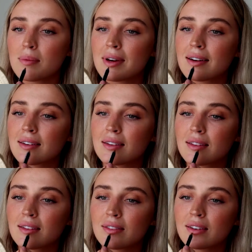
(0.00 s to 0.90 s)
packed
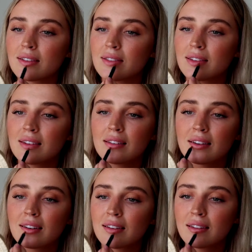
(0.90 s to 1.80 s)
the 5C
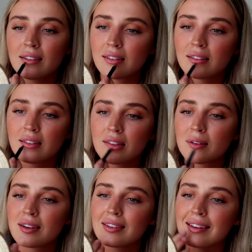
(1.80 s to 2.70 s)
liner and the
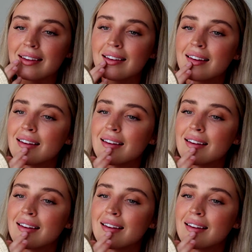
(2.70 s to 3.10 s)
3C